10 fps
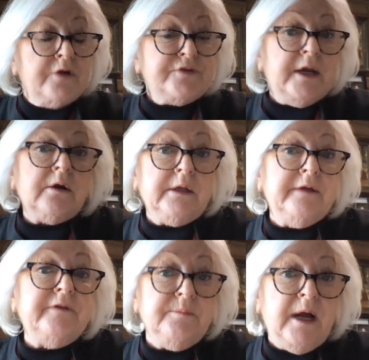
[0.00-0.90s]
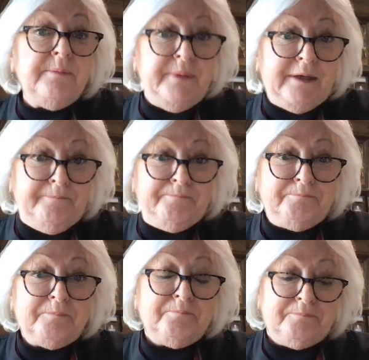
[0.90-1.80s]
standard of living might be.
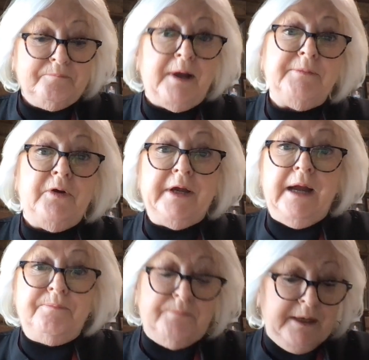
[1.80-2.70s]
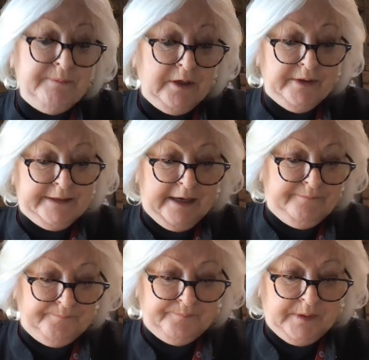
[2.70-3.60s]
Might be going up, might be going down.